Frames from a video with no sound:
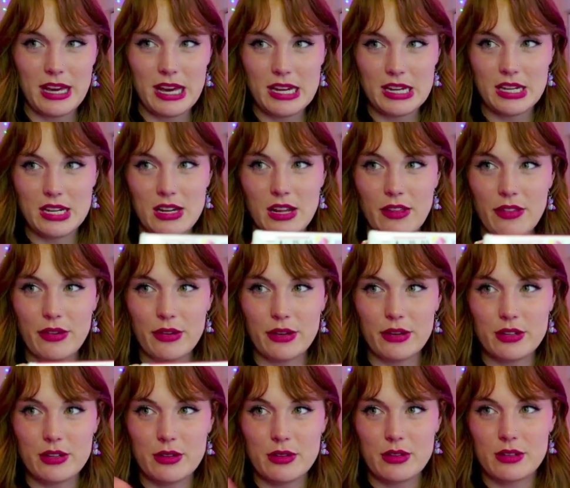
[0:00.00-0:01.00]
dollars at
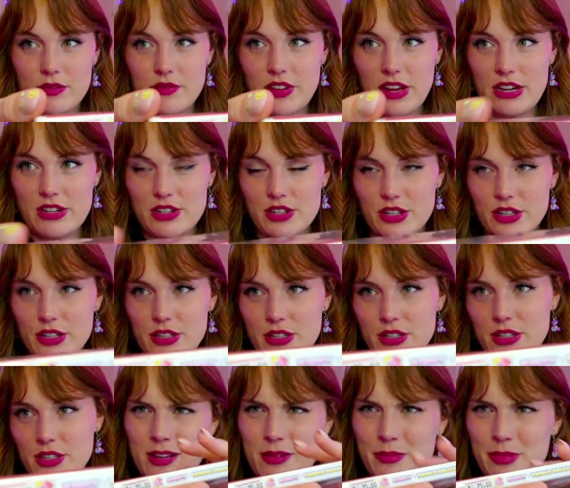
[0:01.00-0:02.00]
another vendor,
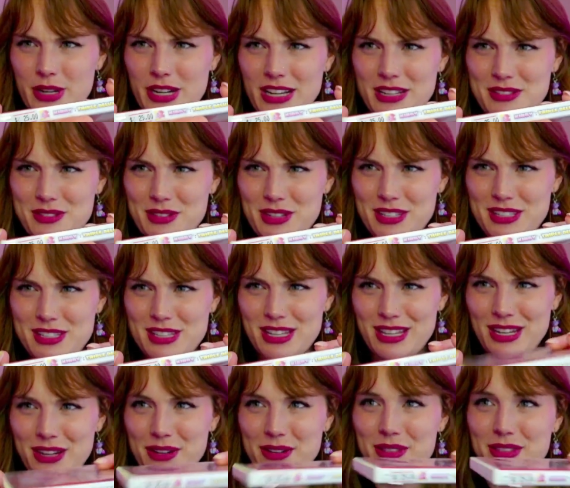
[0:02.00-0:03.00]
but as you can
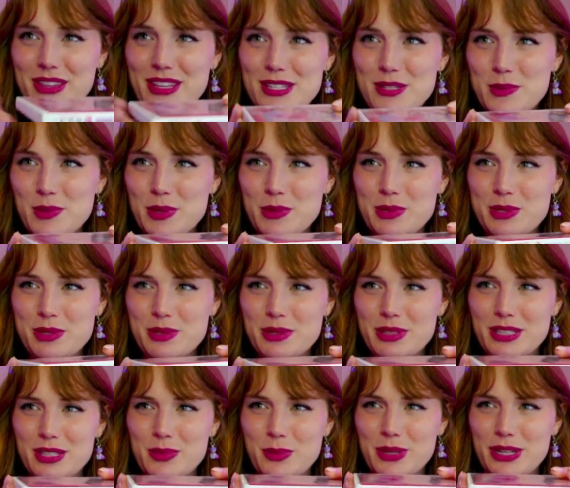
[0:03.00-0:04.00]
see here, this one was
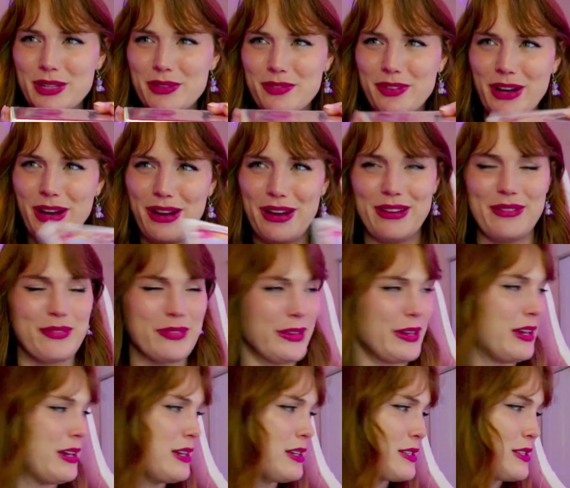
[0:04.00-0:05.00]
only twenty-five
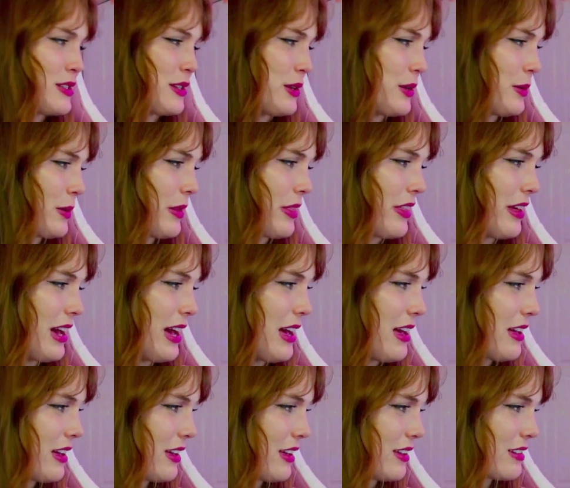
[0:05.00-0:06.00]
dollars. So
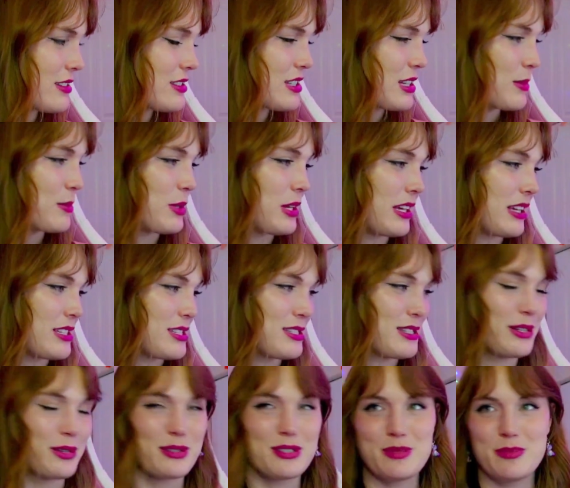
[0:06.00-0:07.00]
that seemed like a
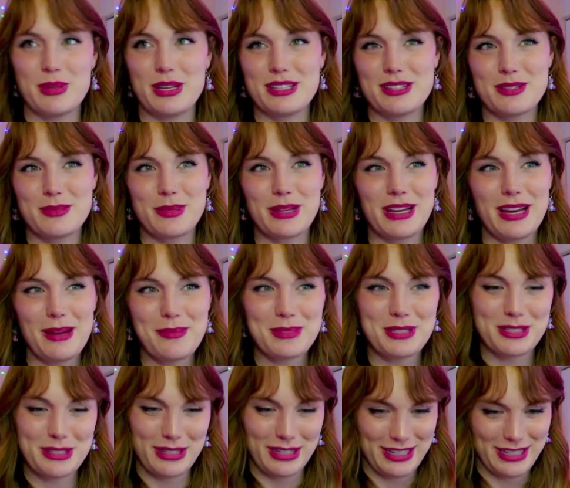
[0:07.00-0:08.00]
steal to me. So I'm like, I'm
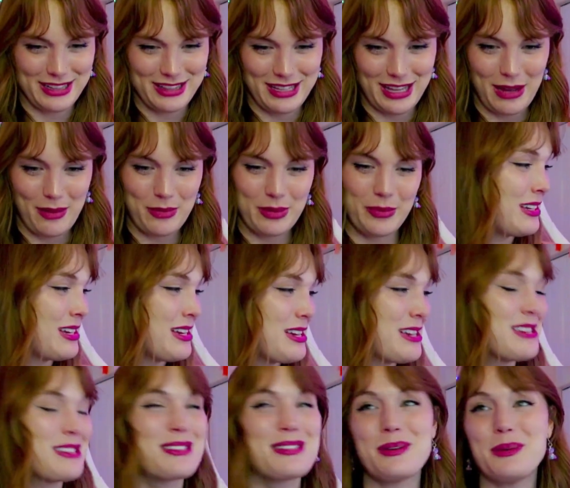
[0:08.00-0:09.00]
just gonna get that one.
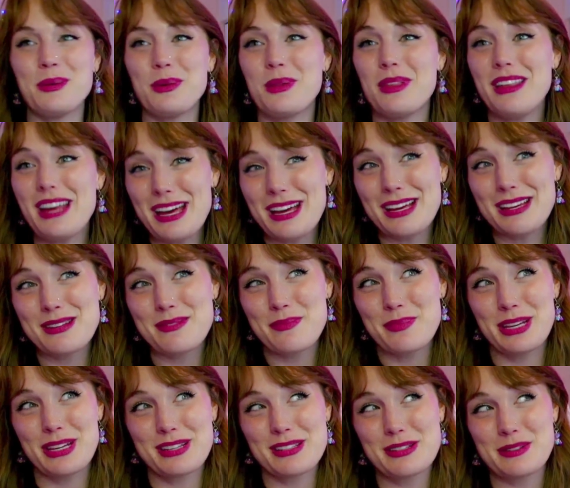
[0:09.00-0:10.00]
So then,
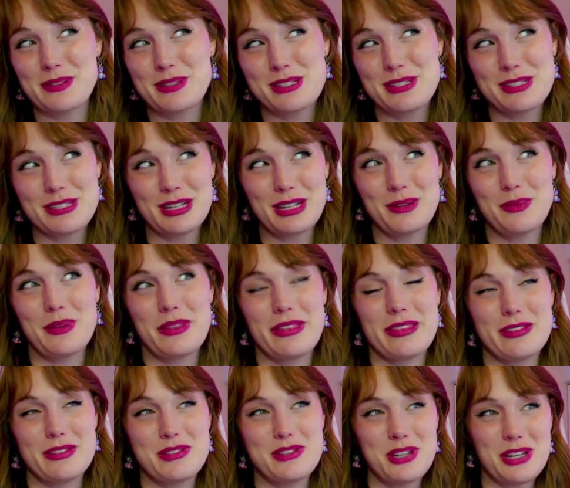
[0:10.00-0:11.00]
because I was stuck
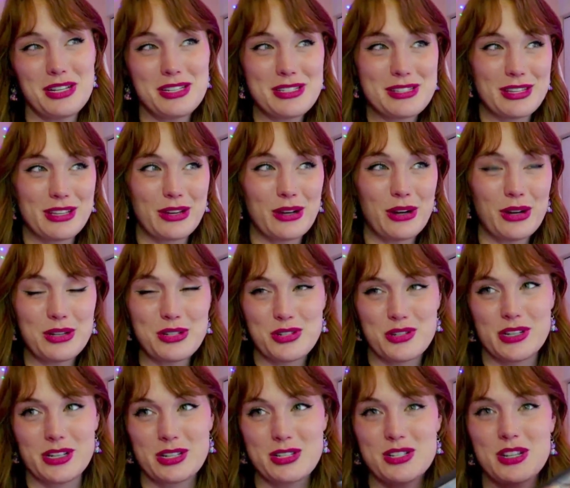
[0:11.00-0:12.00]
with just the
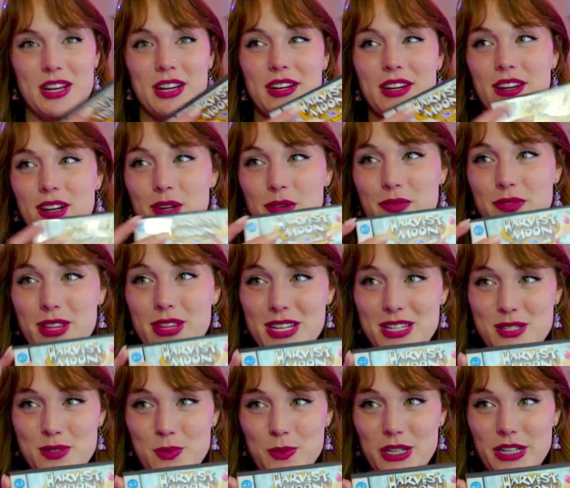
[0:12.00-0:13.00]
cartridge of
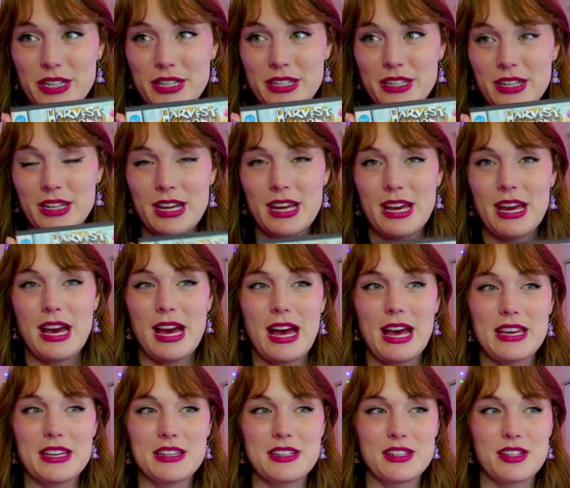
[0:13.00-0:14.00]
this one,
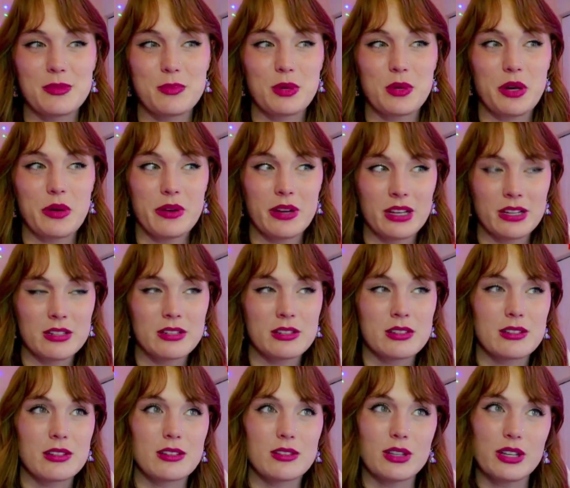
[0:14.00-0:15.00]
I ended up going,
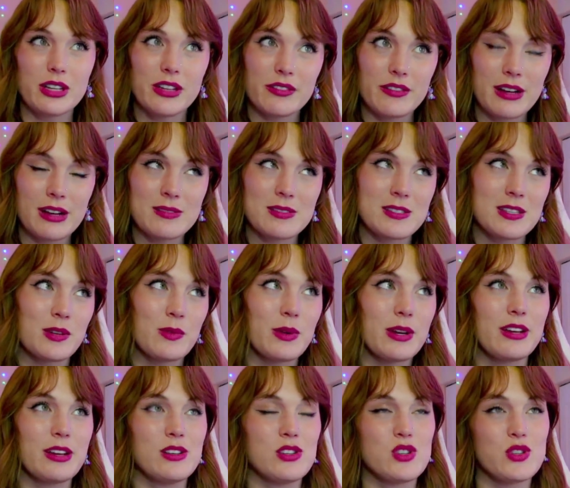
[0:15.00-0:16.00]
looking around, seeing what
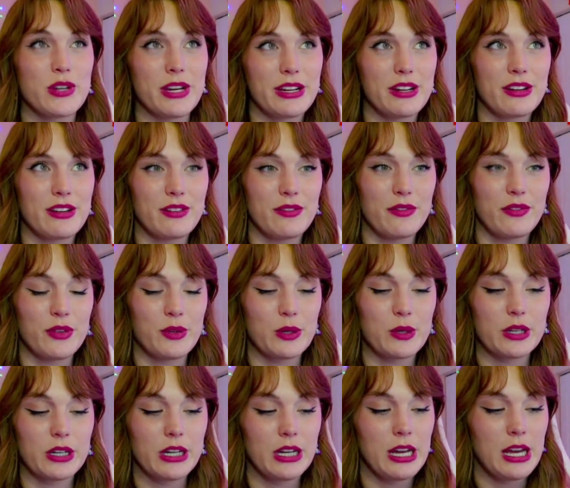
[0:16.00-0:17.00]
I could trade it in
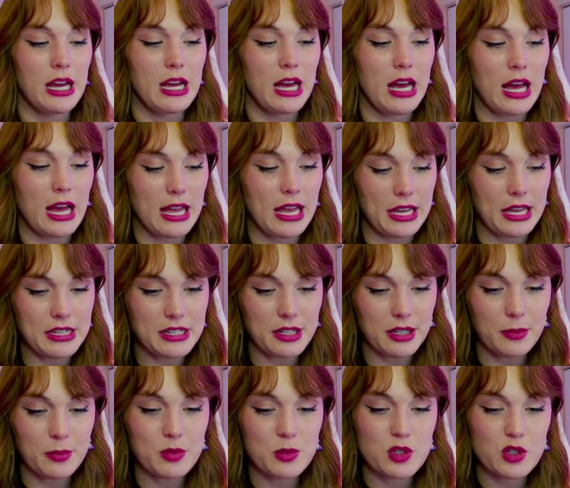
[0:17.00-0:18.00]
for. I ended
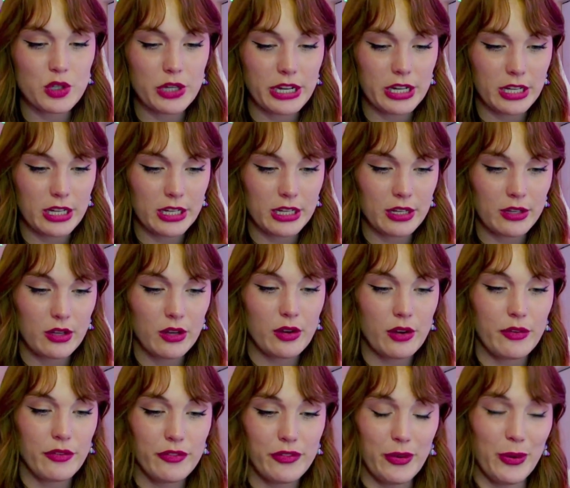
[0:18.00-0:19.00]
up trading it
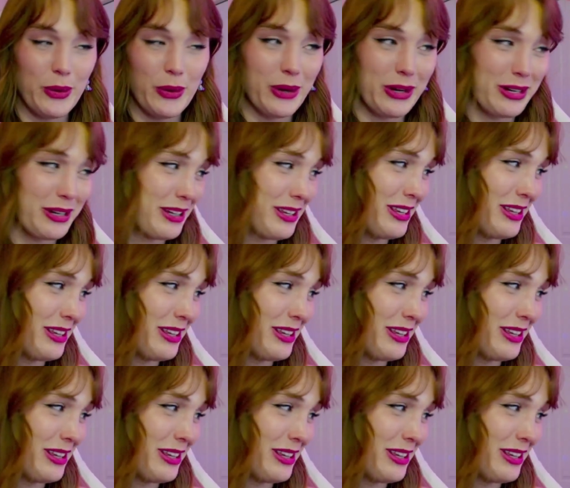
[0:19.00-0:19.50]
for